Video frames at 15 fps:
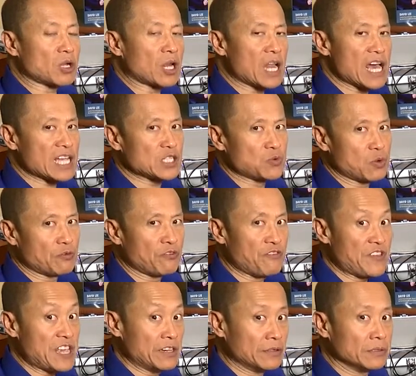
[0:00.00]
your clients will
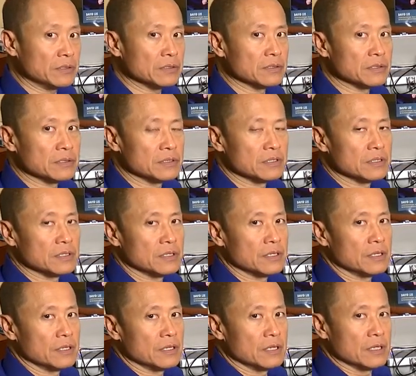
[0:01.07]
feel
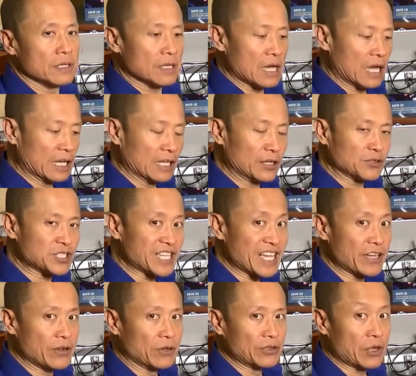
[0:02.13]
a little
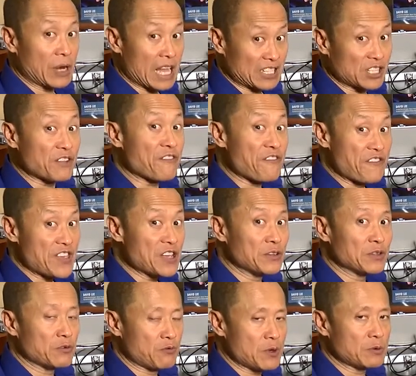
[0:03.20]
tingle. They'll actually
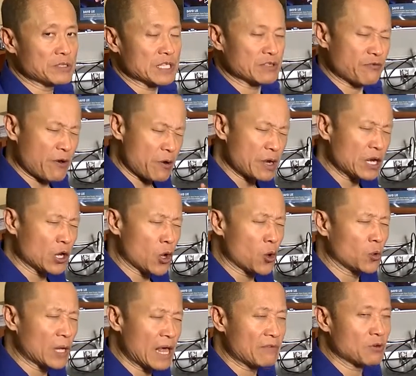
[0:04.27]
feel the frequency. It's very
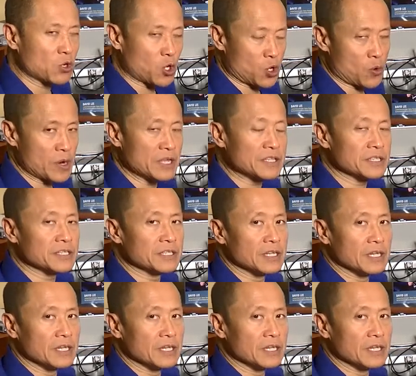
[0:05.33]
low level current.